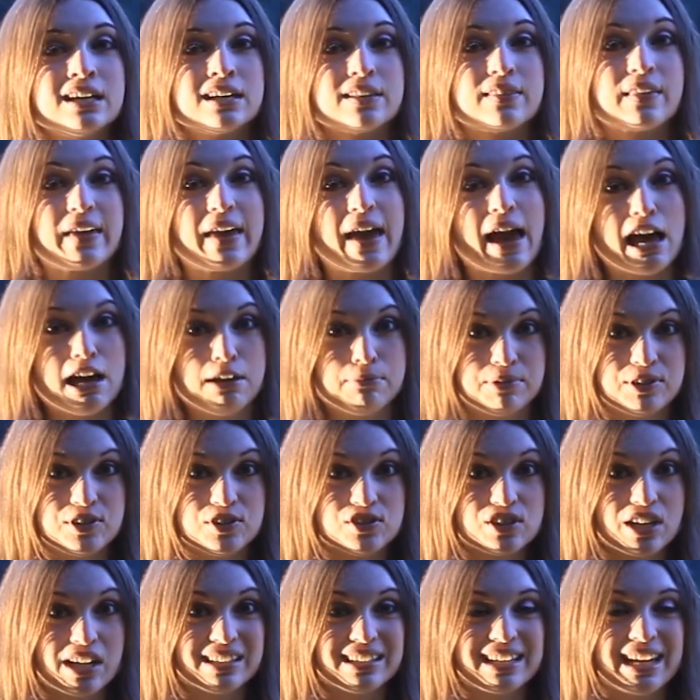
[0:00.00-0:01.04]
the
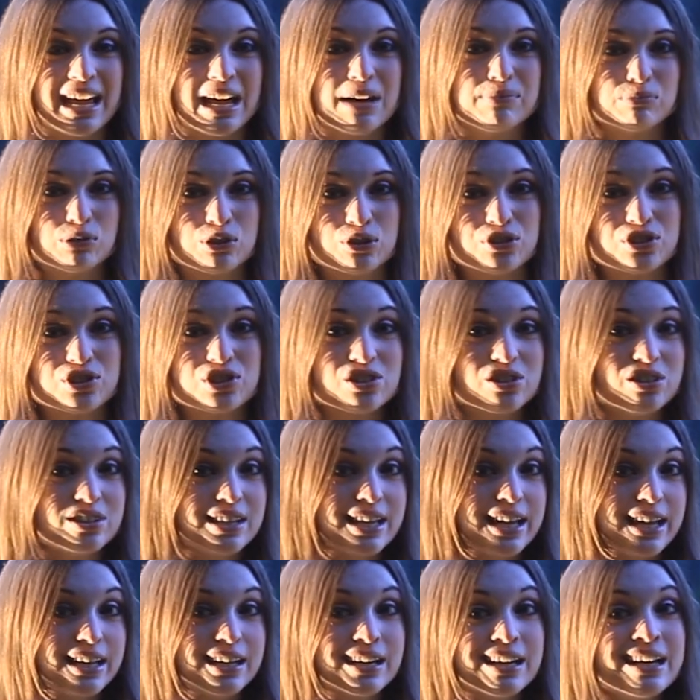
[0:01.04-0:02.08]
cabins at Camp Crystal
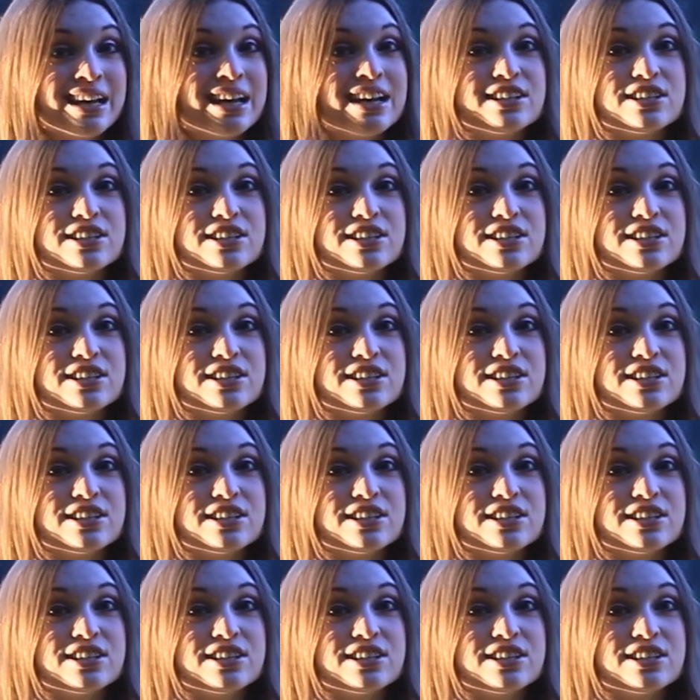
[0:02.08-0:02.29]
Lake.